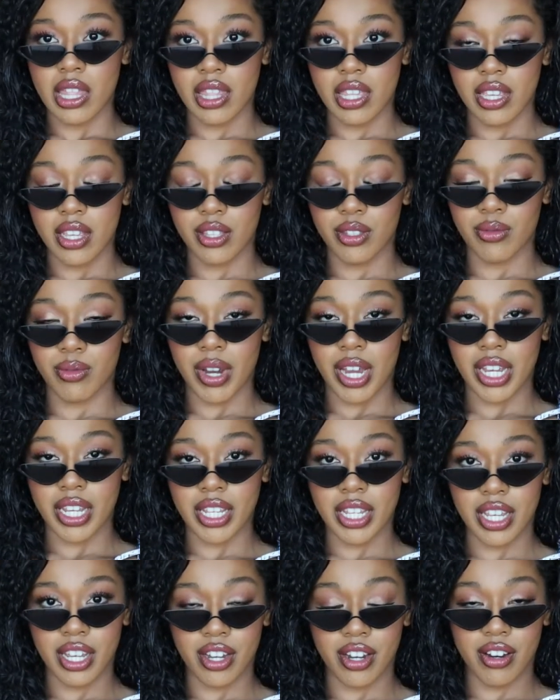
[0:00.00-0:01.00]
these right
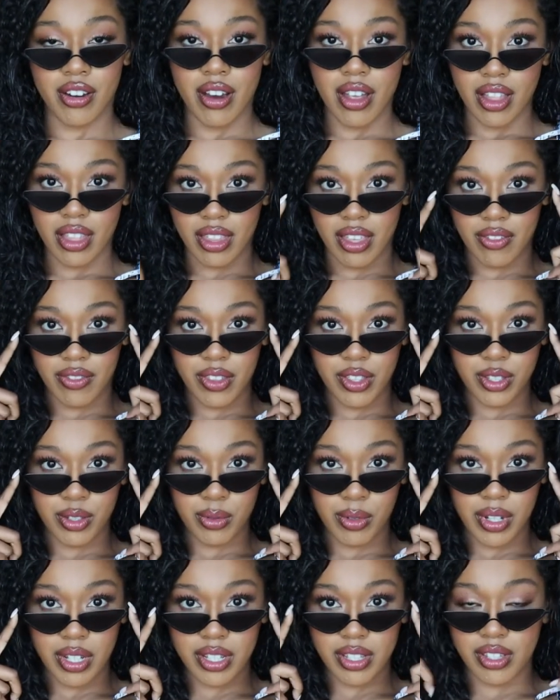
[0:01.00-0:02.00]
here, I love these
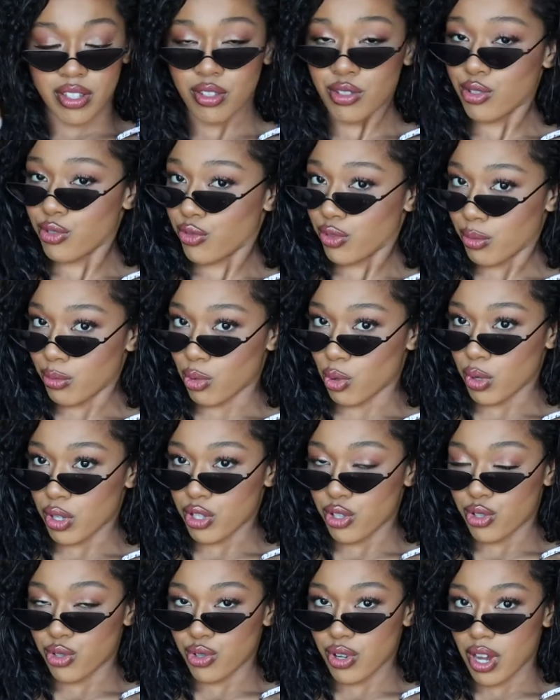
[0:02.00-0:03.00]
ones. These are from
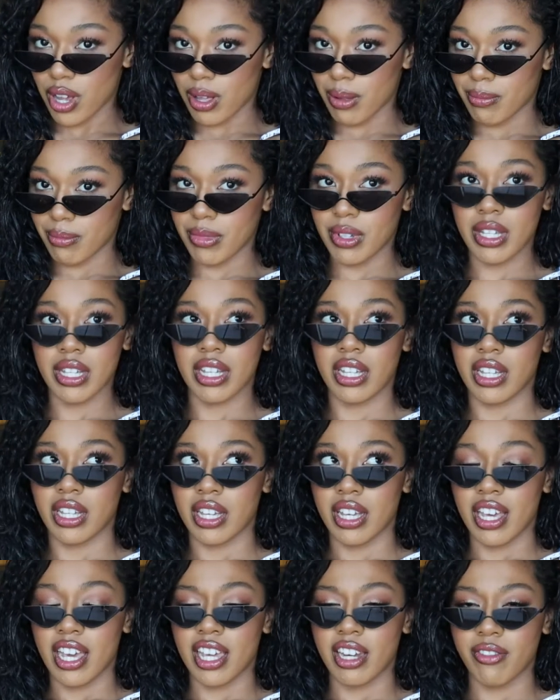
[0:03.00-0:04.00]
Nordstrom.
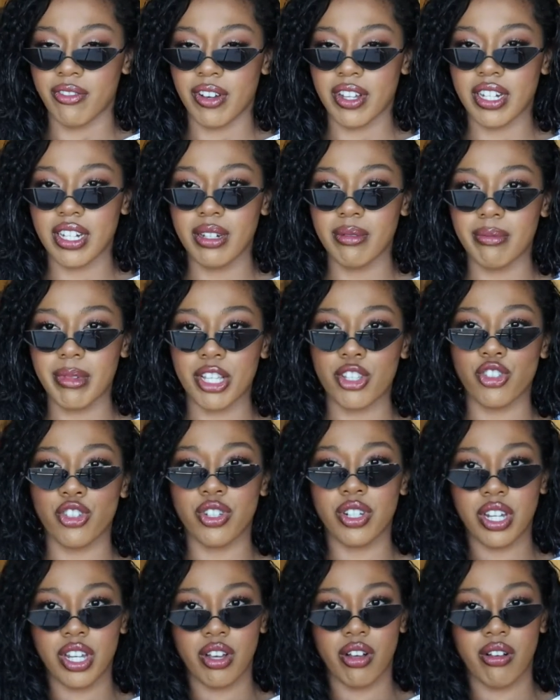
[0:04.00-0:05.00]
And if I didn't
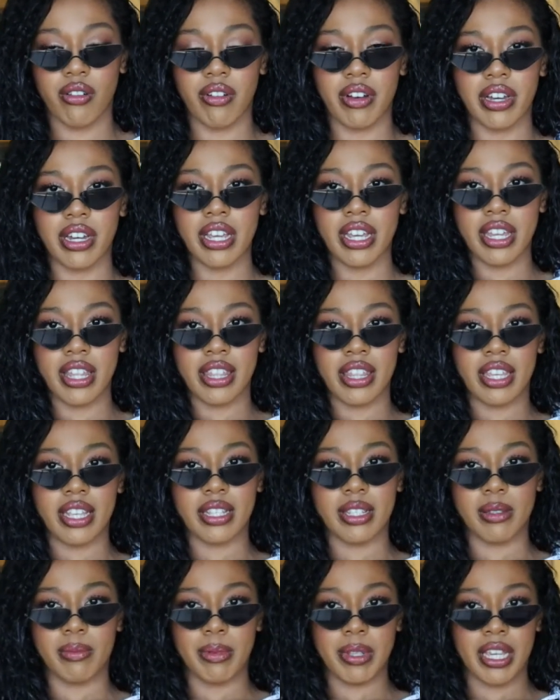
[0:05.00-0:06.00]
mention it already,
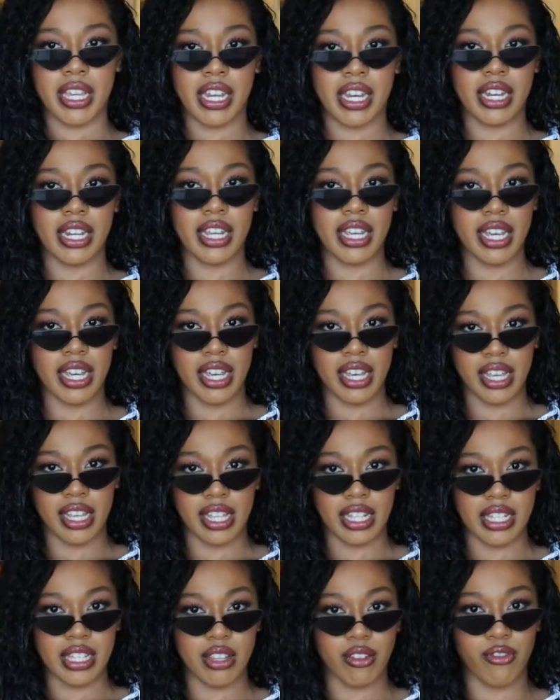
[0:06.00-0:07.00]
this bikini
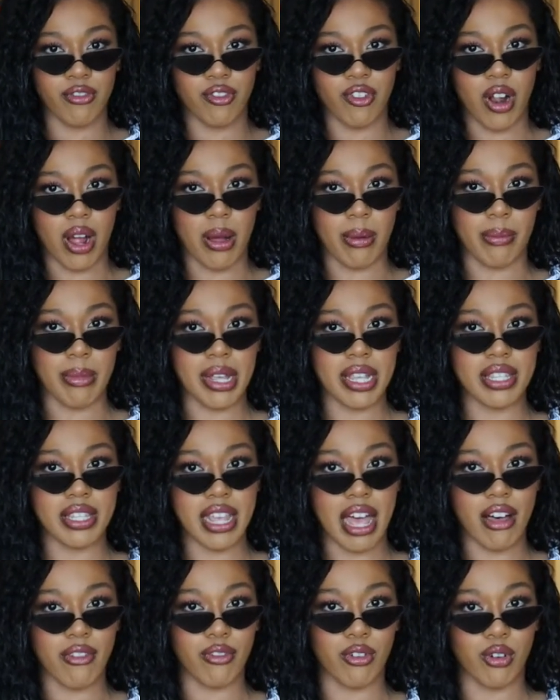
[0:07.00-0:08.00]
is from
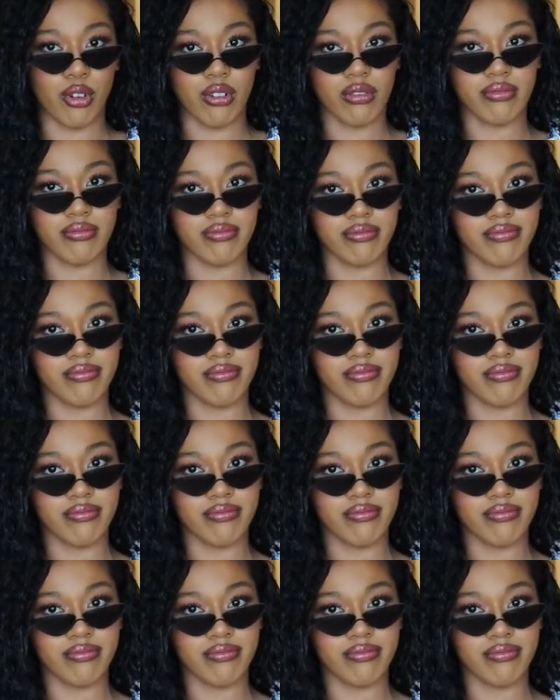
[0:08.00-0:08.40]
Zaful.